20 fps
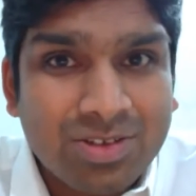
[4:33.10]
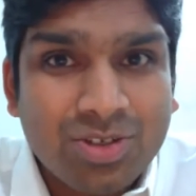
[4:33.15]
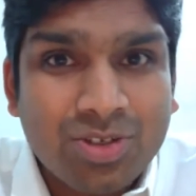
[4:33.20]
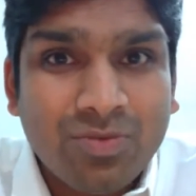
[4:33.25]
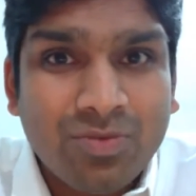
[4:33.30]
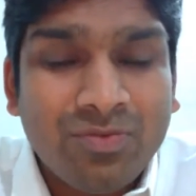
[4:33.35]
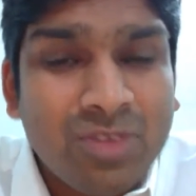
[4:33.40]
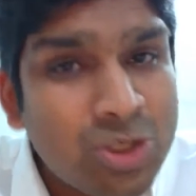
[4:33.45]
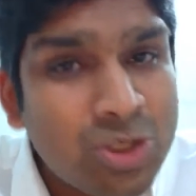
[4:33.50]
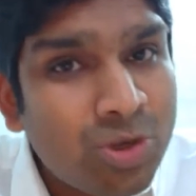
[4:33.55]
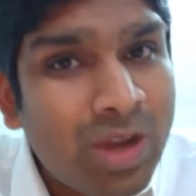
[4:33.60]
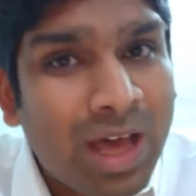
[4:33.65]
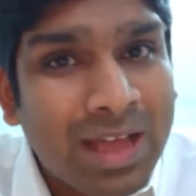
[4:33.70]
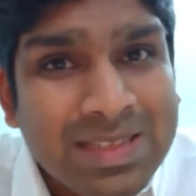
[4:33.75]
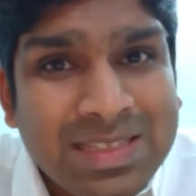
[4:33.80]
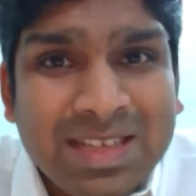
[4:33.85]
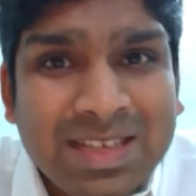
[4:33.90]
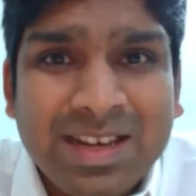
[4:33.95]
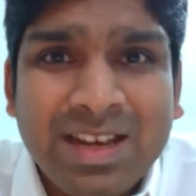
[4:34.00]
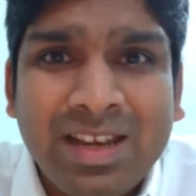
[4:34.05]
we should
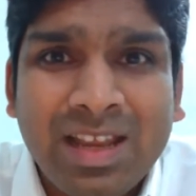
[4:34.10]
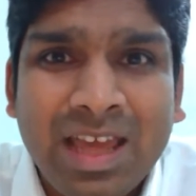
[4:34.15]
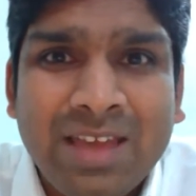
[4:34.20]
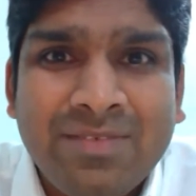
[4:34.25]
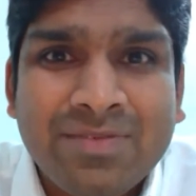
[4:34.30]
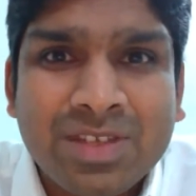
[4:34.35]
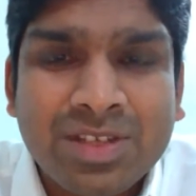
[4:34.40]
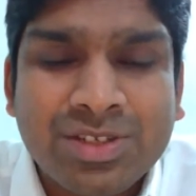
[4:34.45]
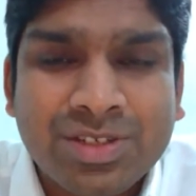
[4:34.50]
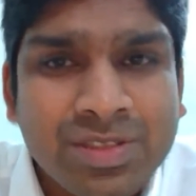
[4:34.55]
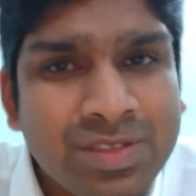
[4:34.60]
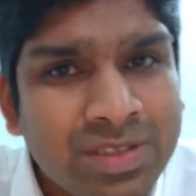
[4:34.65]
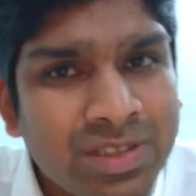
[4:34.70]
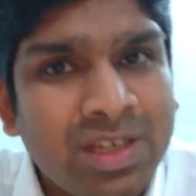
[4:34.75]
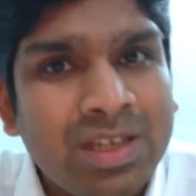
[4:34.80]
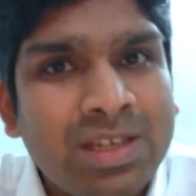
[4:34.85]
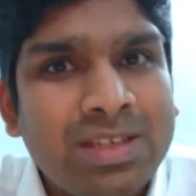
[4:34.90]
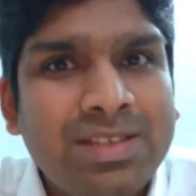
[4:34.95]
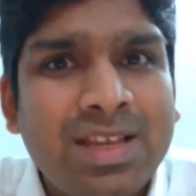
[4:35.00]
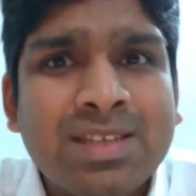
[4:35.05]
answer in live sessions,
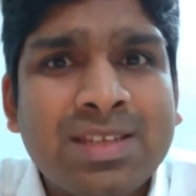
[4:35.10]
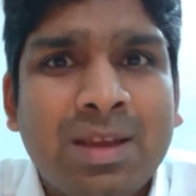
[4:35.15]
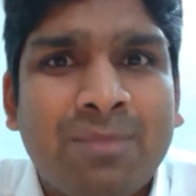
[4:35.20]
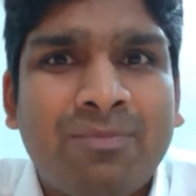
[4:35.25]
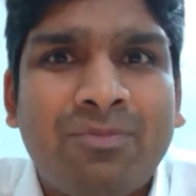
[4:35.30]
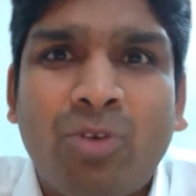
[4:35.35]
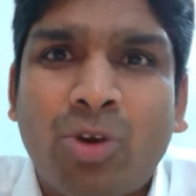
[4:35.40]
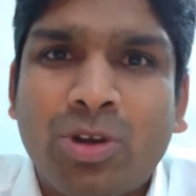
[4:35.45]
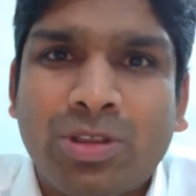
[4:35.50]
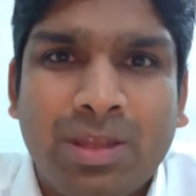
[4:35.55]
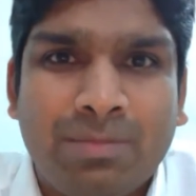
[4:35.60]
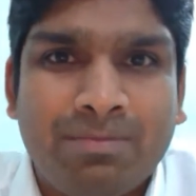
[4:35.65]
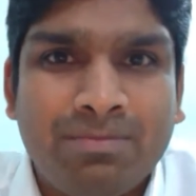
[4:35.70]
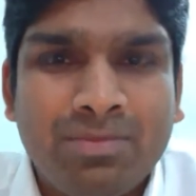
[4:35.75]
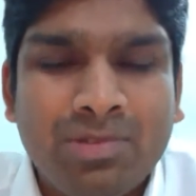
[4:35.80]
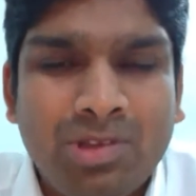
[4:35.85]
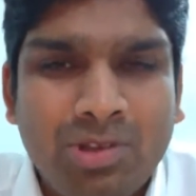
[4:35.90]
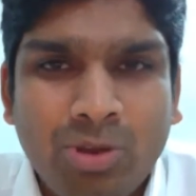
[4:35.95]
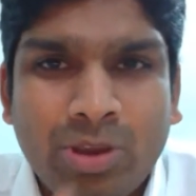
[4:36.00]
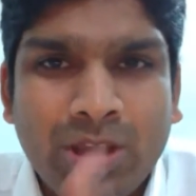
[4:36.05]
just upvote them.
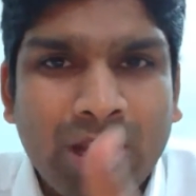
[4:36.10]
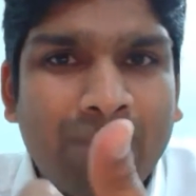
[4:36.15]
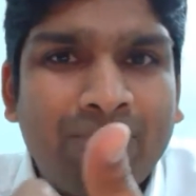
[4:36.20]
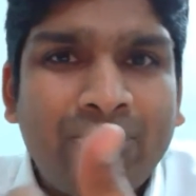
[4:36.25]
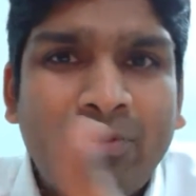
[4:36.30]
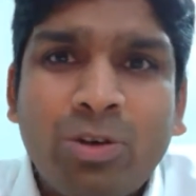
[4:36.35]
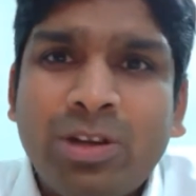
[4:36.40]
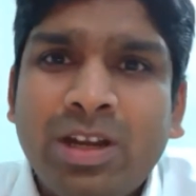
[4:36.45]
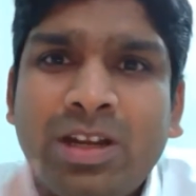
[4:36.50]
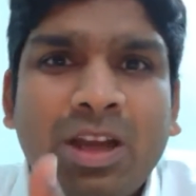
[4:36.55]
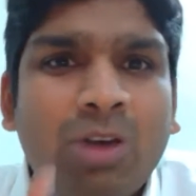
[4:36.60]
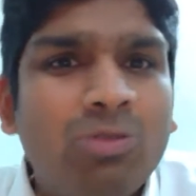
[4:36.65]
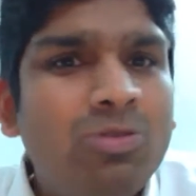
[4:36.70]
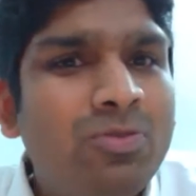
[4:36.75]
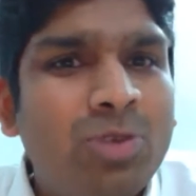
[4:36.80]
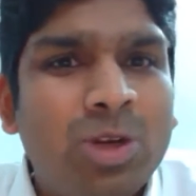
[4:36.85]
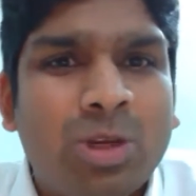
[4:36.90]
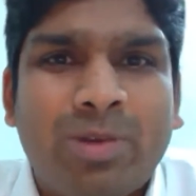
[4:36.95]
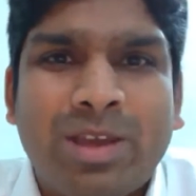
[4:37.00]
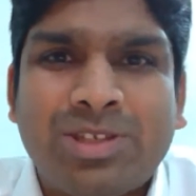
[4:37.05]
You can upvote and
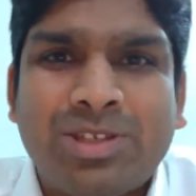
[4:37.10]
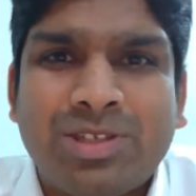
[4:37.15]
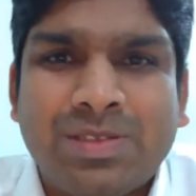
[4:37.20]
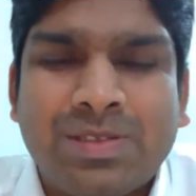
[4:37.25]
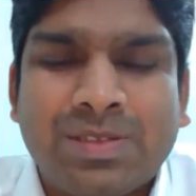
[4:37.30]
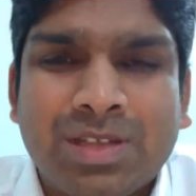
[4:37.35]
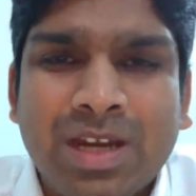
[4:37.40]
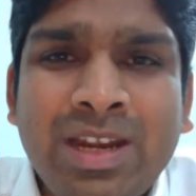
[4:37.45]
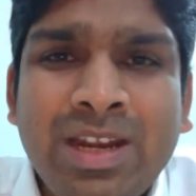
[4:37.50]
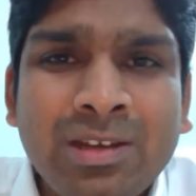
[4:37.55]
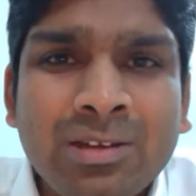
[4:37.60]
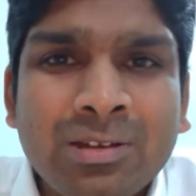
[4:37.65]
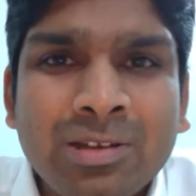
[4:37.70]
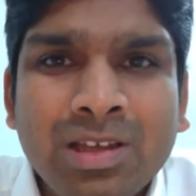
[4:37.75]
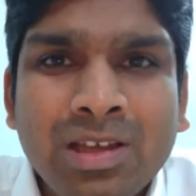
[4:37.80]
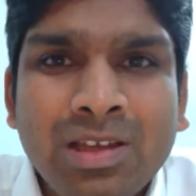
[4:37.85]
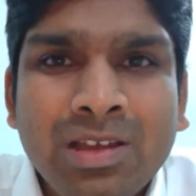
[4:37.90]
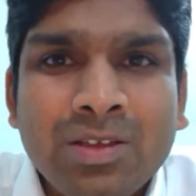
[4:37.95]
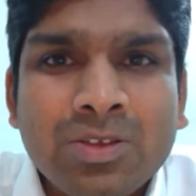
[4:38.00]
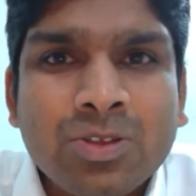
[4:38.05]
downvote questions, right?
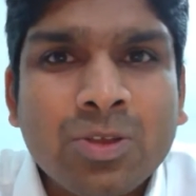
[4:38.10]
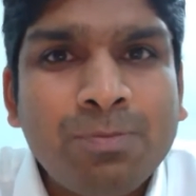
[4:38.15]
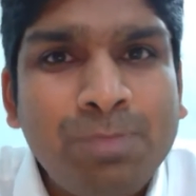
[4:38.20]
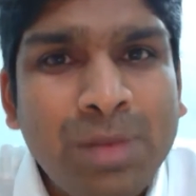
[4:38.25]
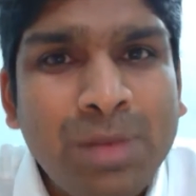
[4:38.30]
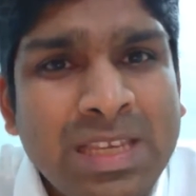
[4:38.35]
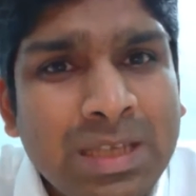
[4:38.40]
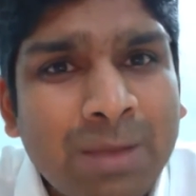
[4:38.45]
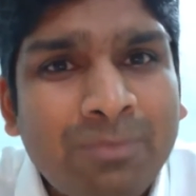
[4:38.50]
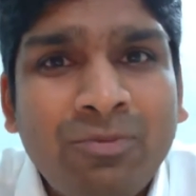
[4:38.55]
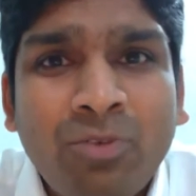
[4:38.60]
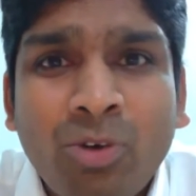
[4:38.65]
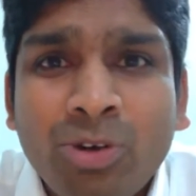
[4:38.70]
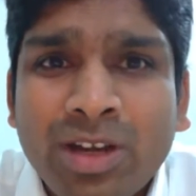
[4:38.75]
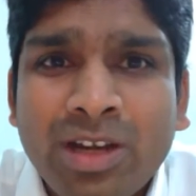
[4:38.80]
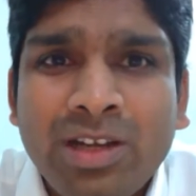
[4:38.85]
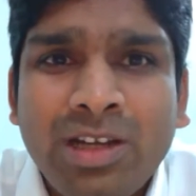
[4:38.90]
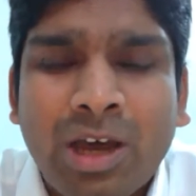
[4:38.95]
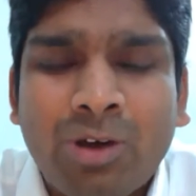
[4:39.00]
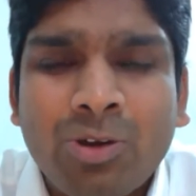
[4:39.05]
So please
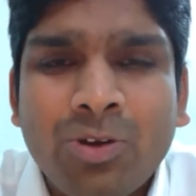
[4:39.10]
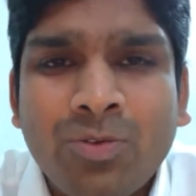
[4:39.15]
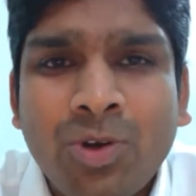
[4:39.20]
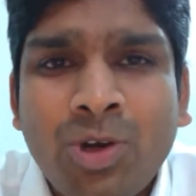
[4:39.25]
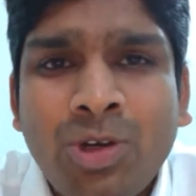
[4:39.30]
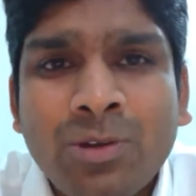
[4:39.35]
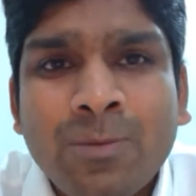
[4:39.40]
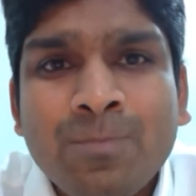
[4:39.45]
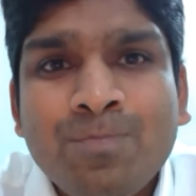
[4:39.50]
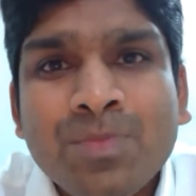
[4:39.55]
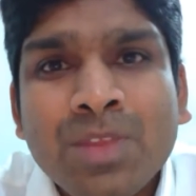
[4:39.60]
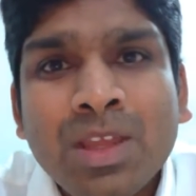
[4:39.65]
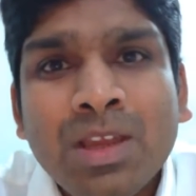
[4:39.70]
upvote and downvote.